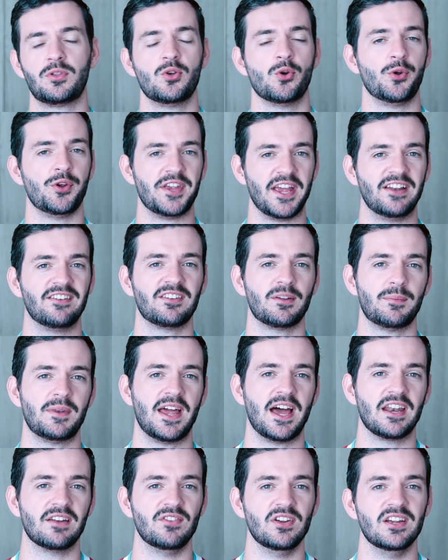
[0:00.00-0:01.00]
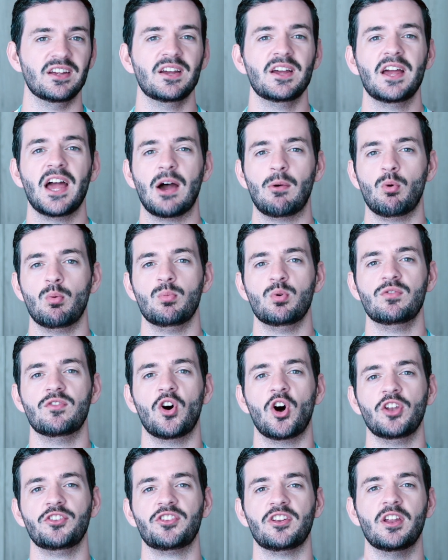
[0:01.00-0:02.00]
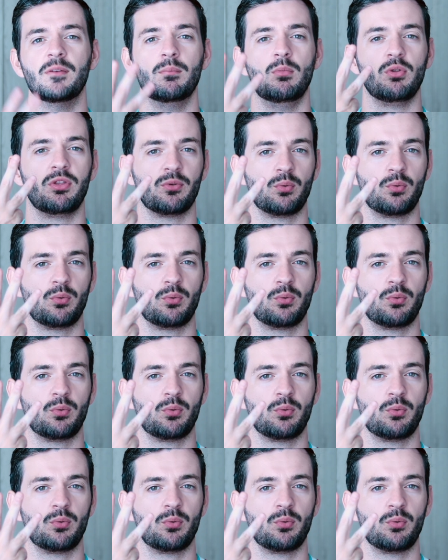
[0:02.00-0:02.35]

with you, or you're getting something out of it, and we'll move on to number